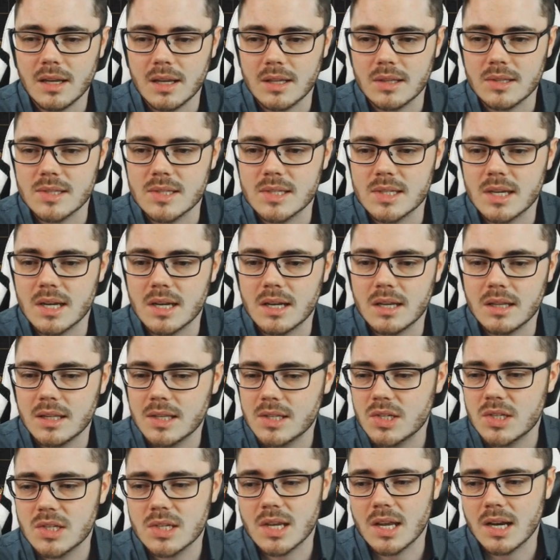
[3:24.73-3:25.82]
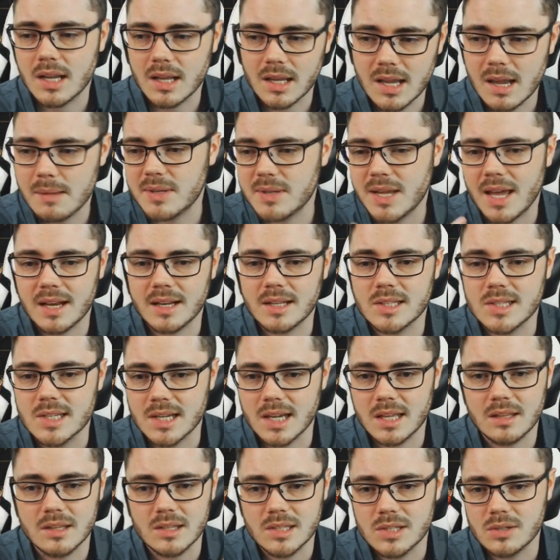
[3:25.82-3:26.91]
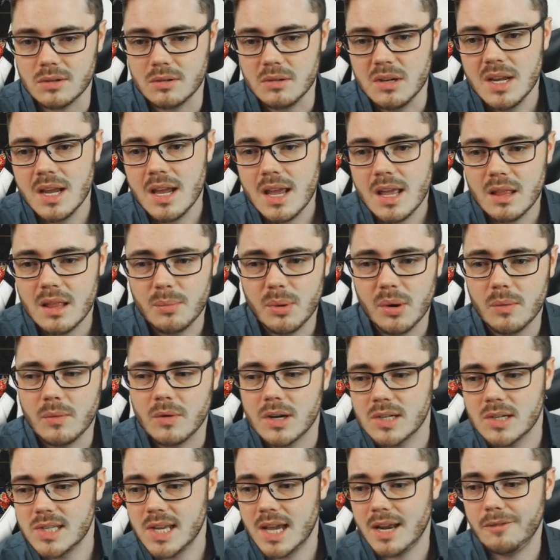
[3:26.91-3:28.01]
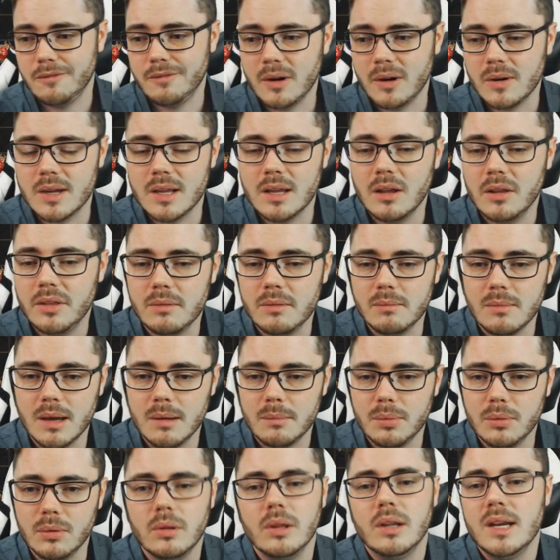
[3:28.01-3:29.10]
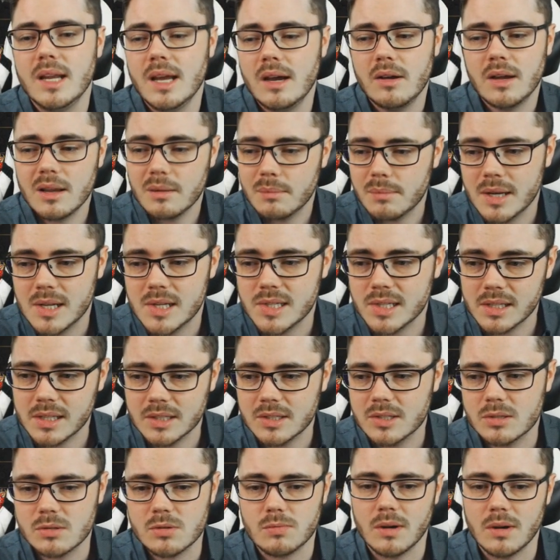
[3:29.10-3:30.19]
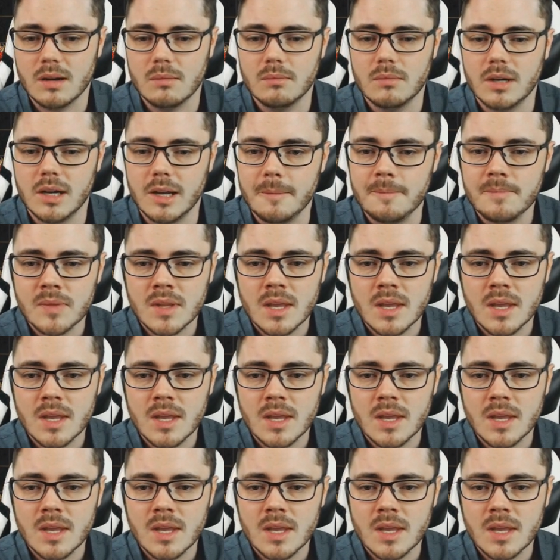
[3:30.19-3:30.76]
and that just kind of kept adding together to the point where I just had a very healthy map pool, and now I can basically just run my